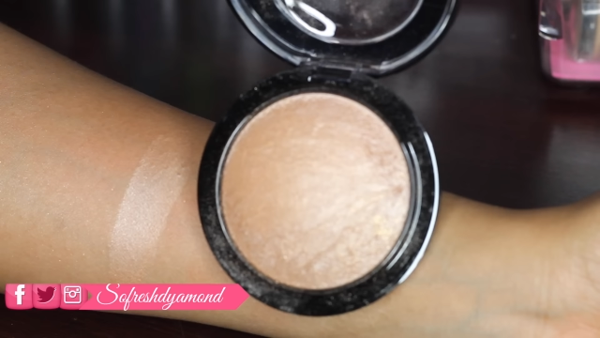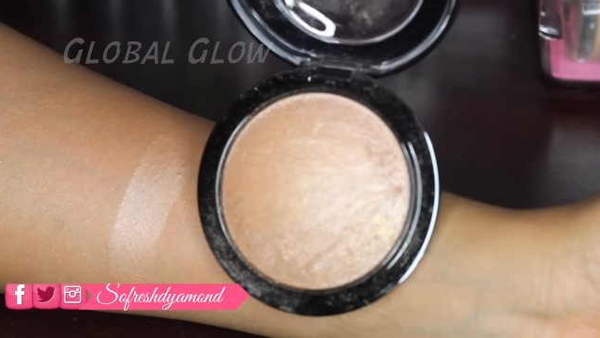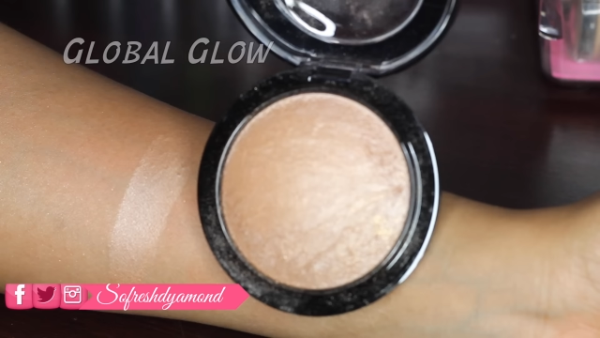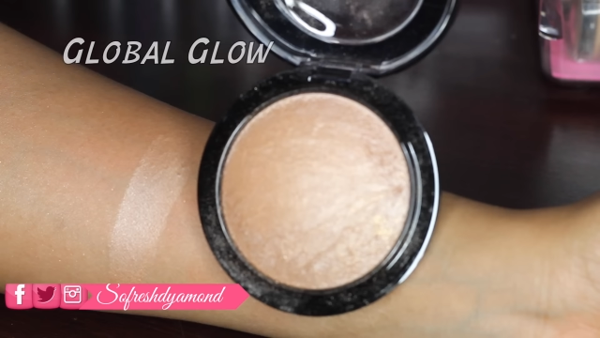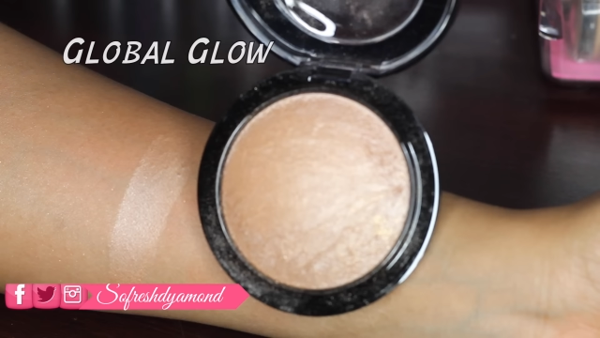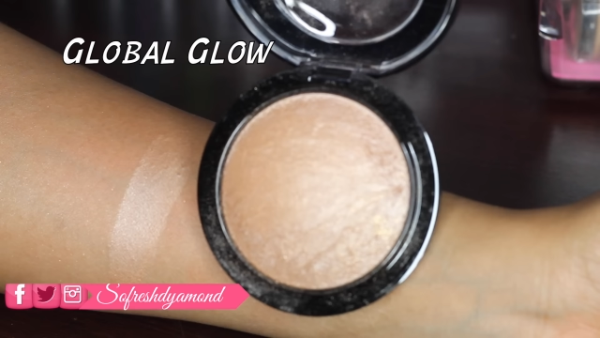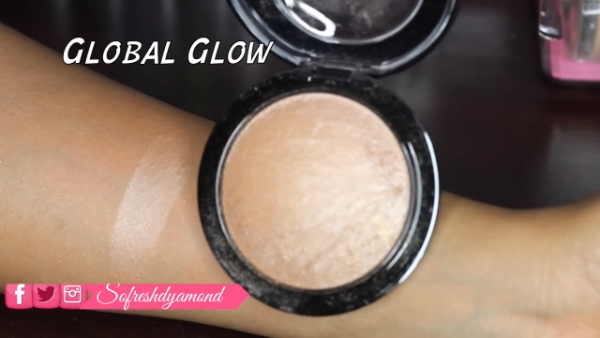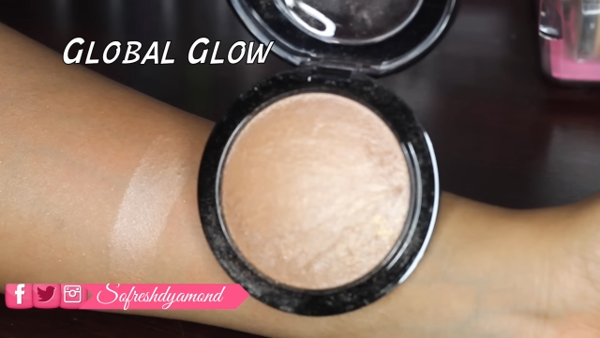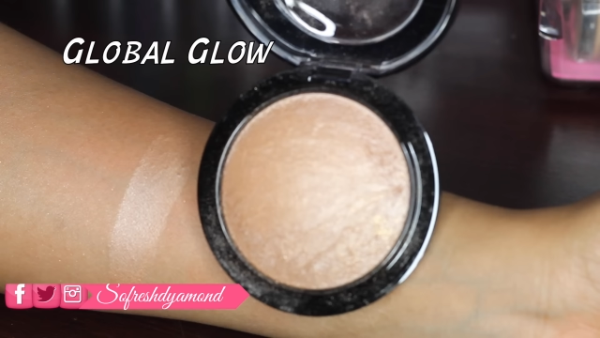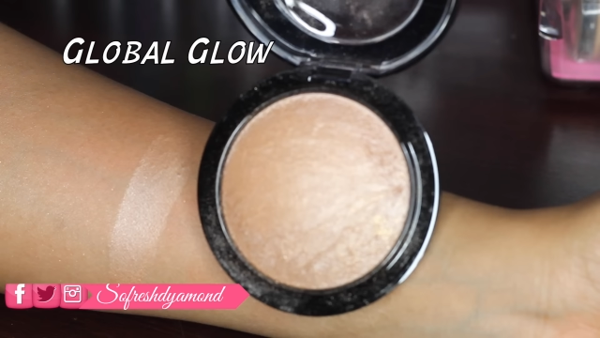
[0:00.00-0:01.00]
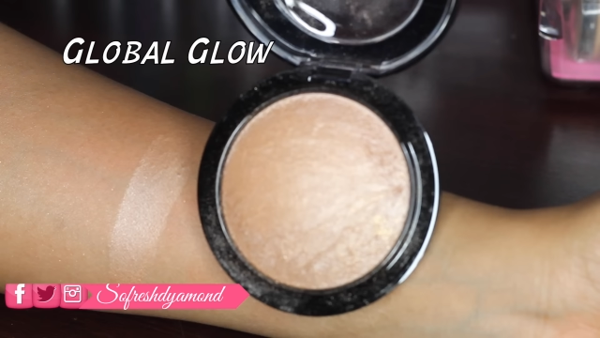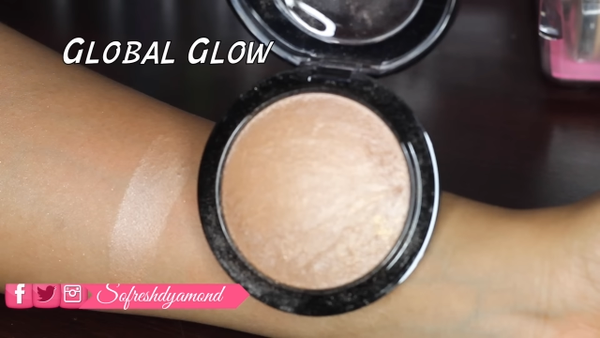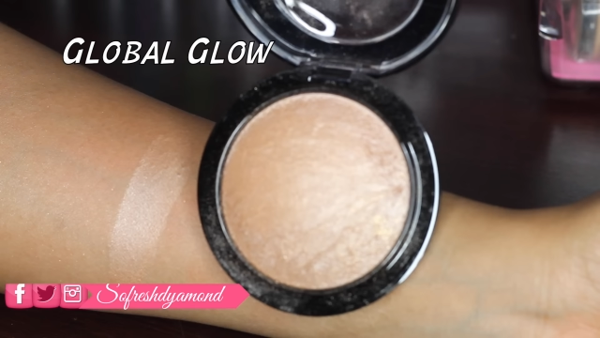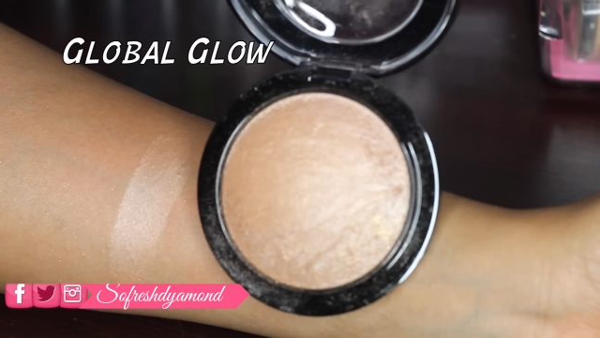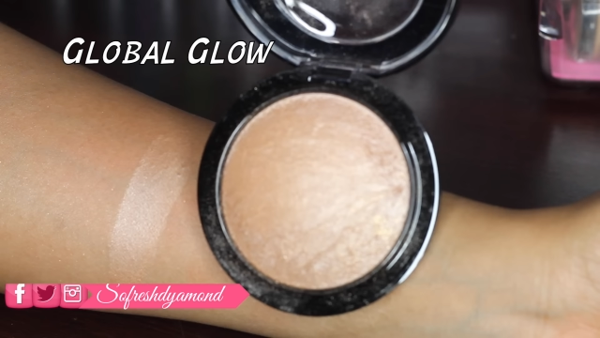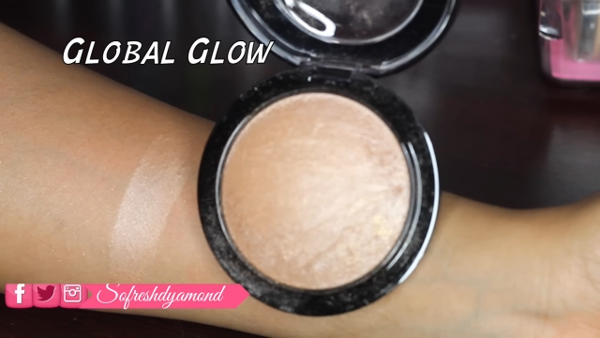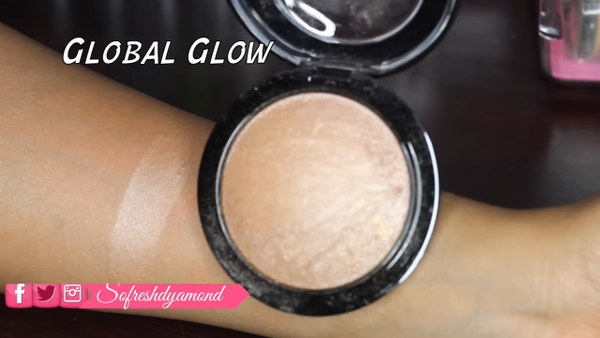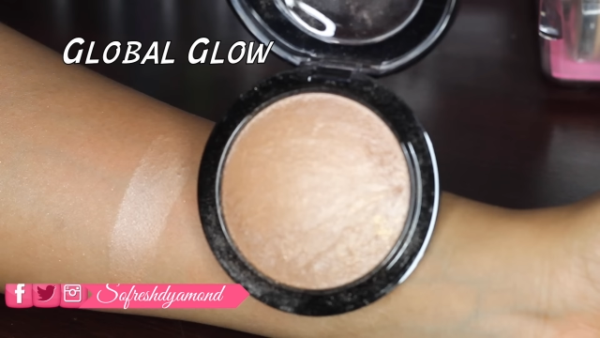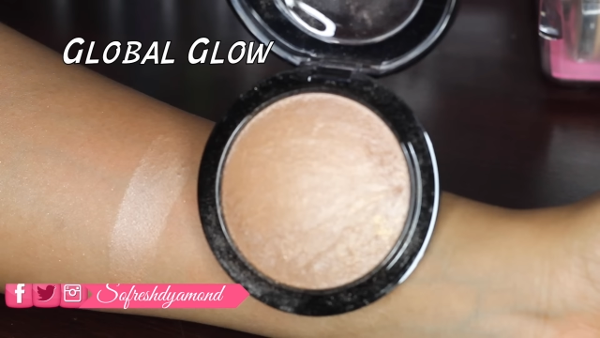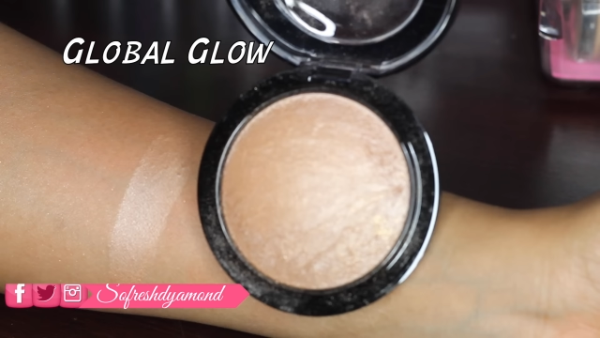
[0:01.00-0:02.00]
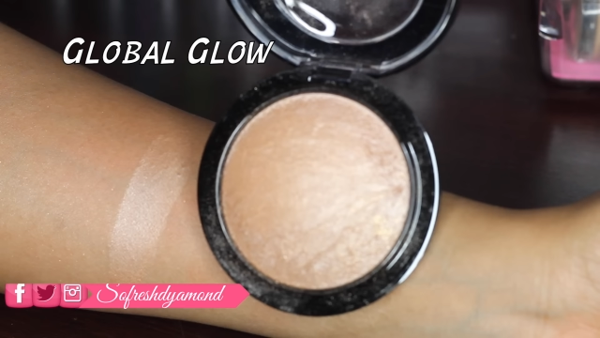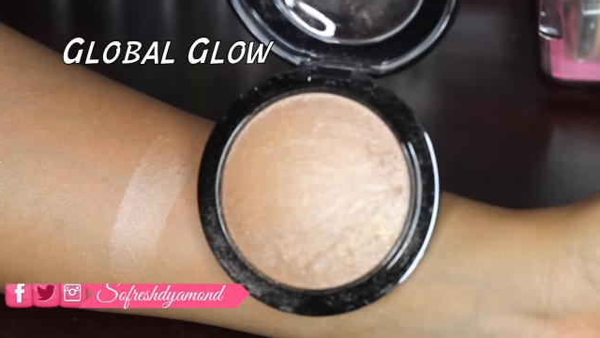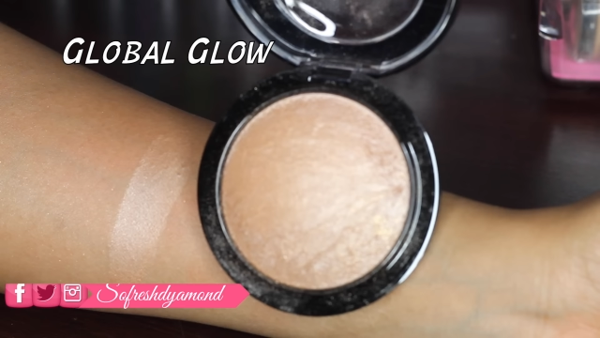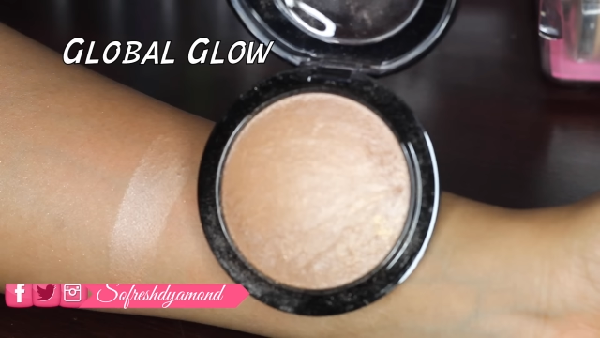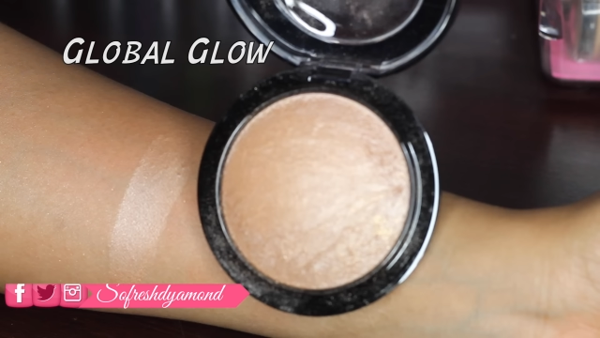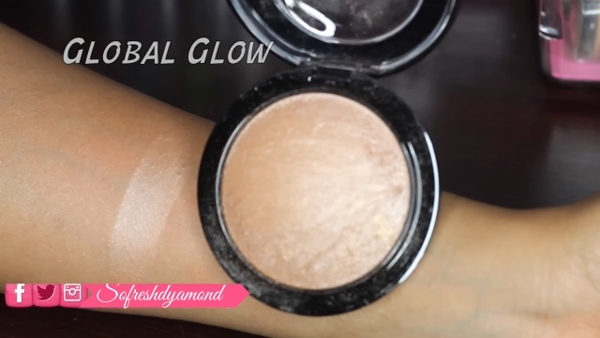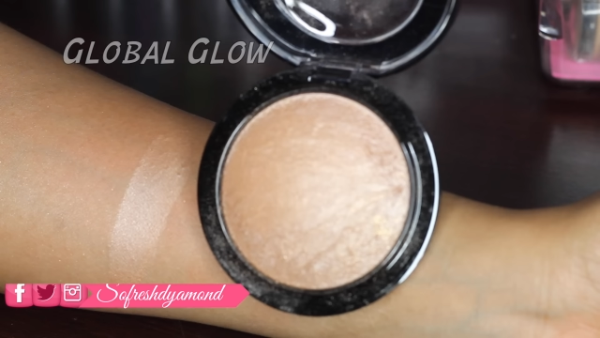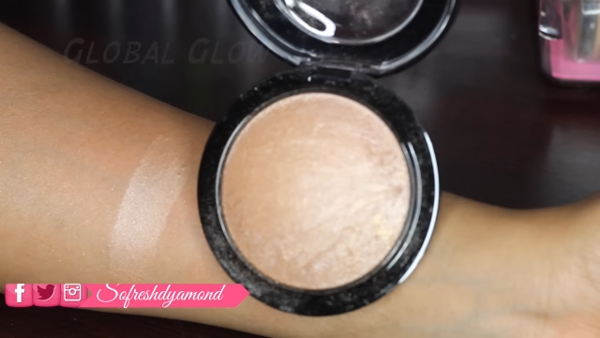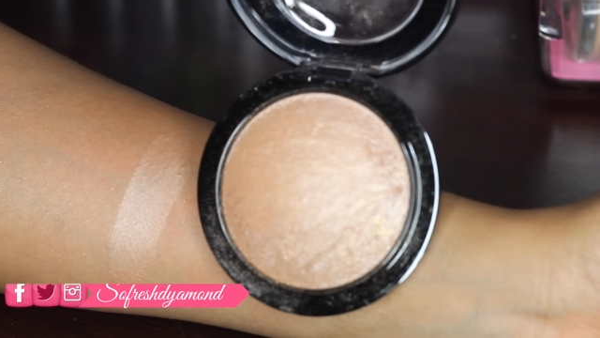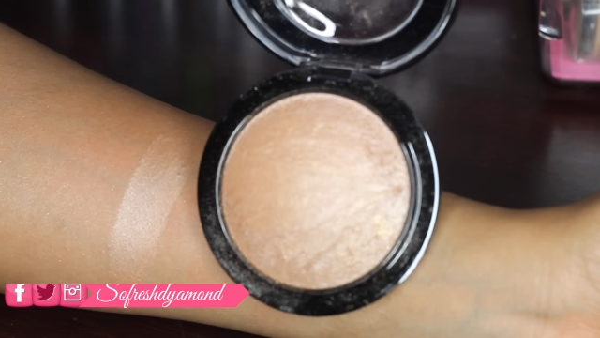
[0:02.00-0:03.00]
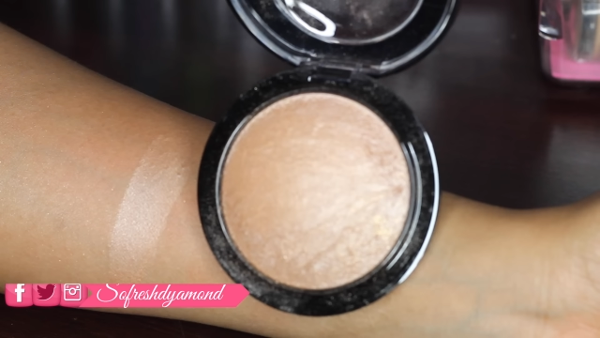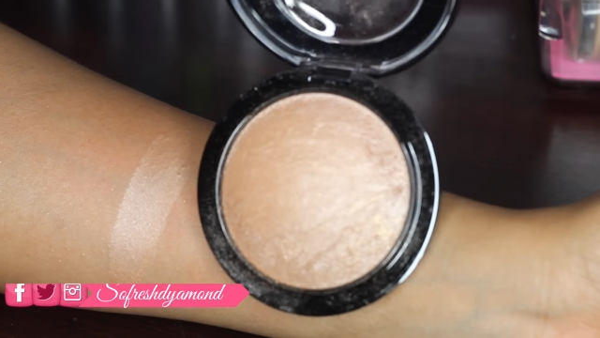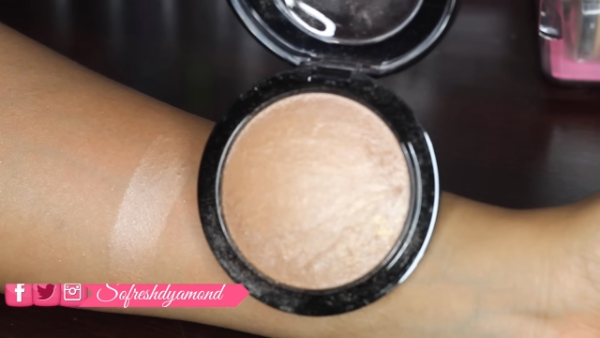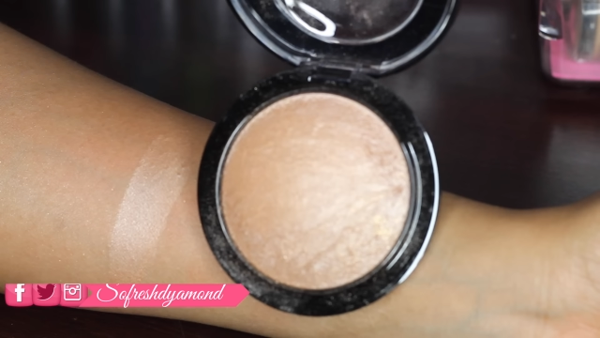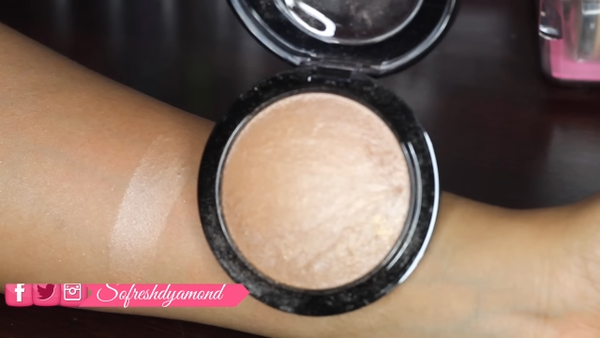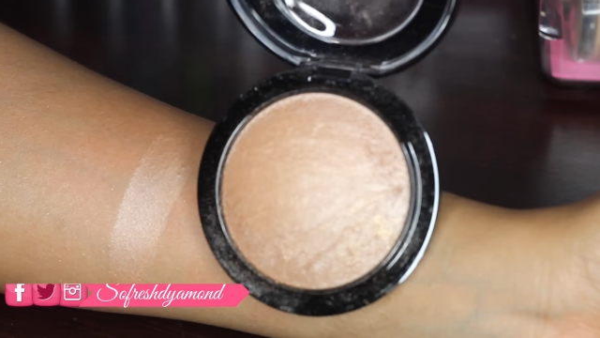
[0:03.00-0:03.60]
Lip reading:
No face is visible, so there are no lips to read.